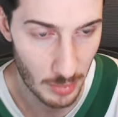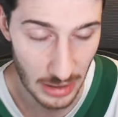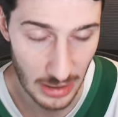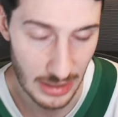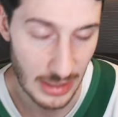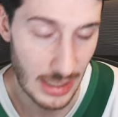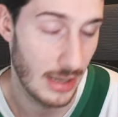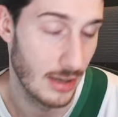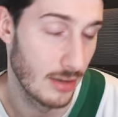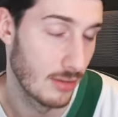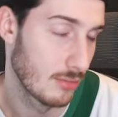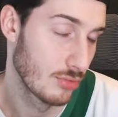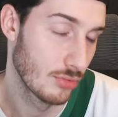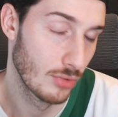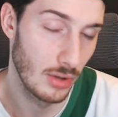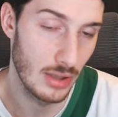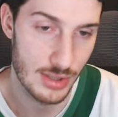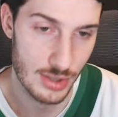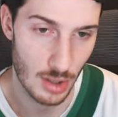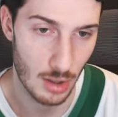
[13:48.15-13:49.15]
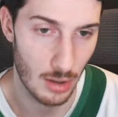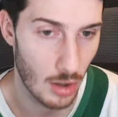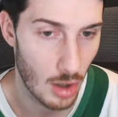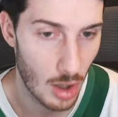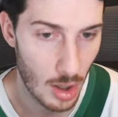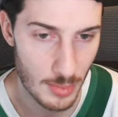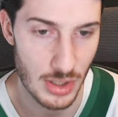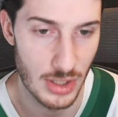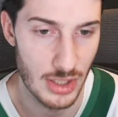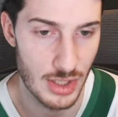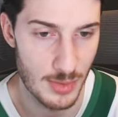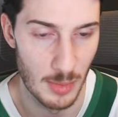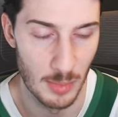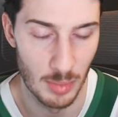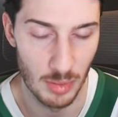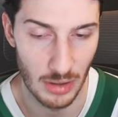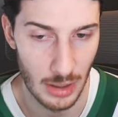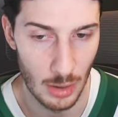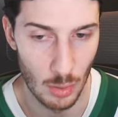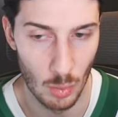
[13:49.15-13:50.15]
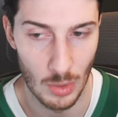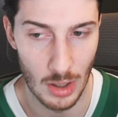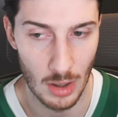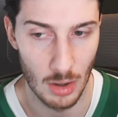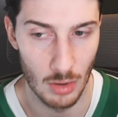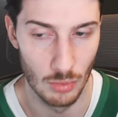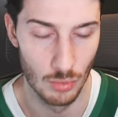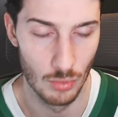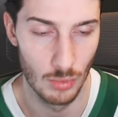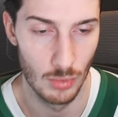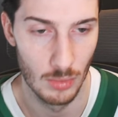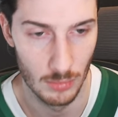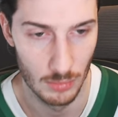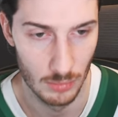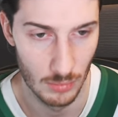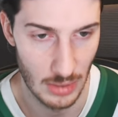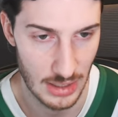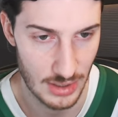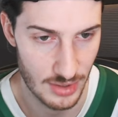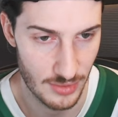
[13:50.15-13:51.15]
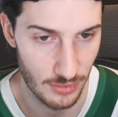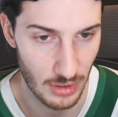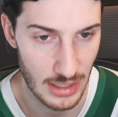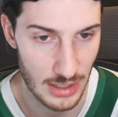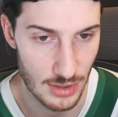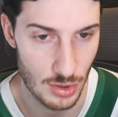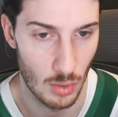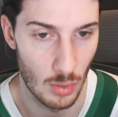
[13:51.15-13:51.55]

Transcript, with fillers: But again, really solid option. He's been playing well, as of late.